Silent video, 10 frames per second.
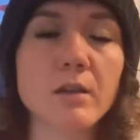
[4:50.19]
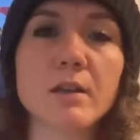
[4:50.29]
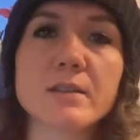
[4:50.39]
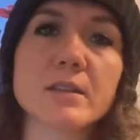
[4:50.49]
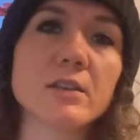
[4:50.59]

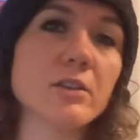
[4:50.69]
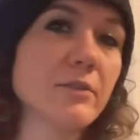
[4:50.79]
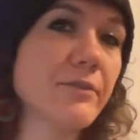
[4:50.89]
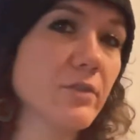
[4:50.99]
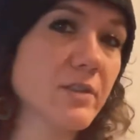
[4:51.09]
as like your
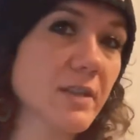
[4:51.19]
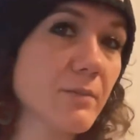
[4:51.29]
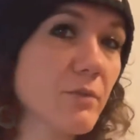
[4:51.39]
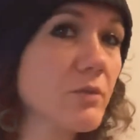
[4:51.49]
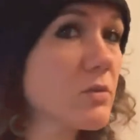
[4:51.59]
first
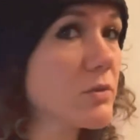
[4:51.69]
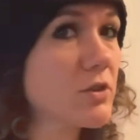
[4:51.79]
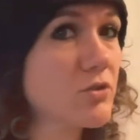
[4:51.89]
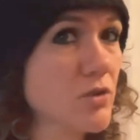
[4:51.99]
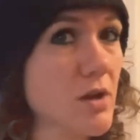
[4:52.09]
time through or
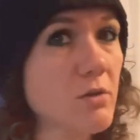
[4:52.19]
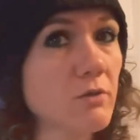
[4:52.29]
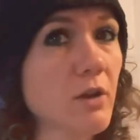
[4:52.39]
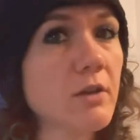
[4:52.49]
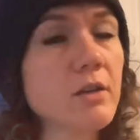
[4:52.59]
your trial
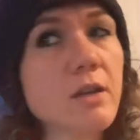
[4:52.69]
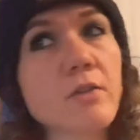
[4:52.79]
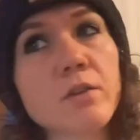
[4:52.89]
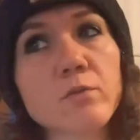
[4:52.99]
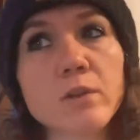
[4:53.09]
run, and
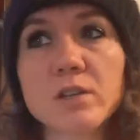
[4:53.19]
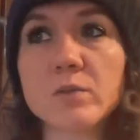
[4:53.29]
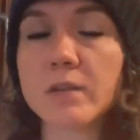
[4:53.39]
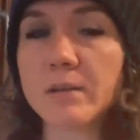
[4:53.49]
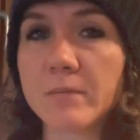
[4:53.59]
then redo
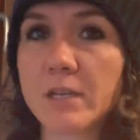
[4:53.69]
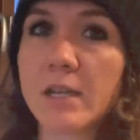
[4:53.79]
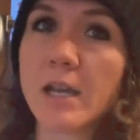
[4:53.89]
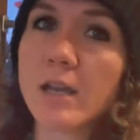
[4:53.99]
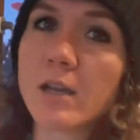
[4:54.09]
it on
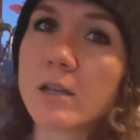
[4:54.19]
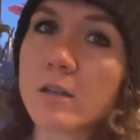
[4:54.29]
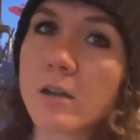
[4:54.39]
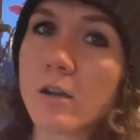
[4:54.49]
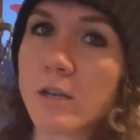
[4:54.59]
Monday
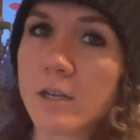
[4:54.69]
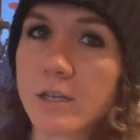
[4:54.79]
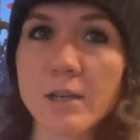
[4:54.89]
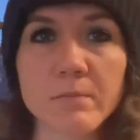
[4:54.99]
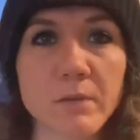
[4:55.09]
and log it
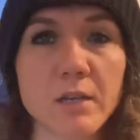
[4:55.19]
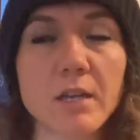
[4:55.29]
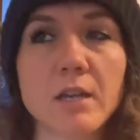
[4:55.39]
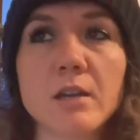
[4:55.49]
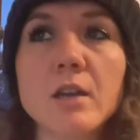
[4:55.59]
in on
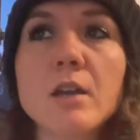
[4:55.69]
Monday.